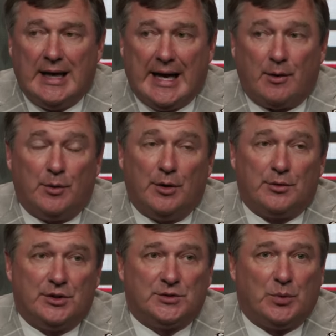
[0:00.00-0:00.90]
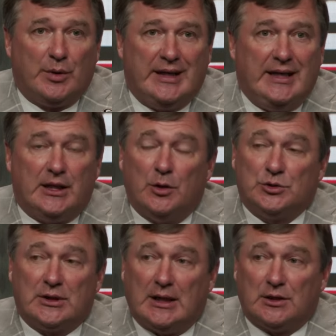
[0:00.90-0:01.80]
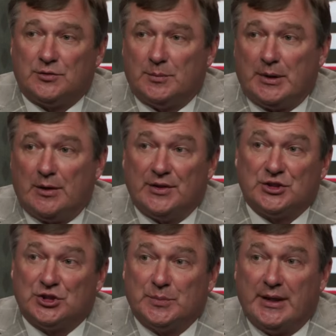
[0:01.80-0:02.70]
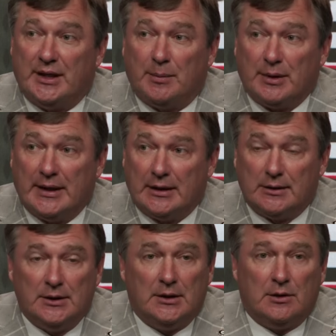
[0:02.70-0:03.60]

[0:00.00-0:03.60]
I don't know to this point any coach in college football that suspended a player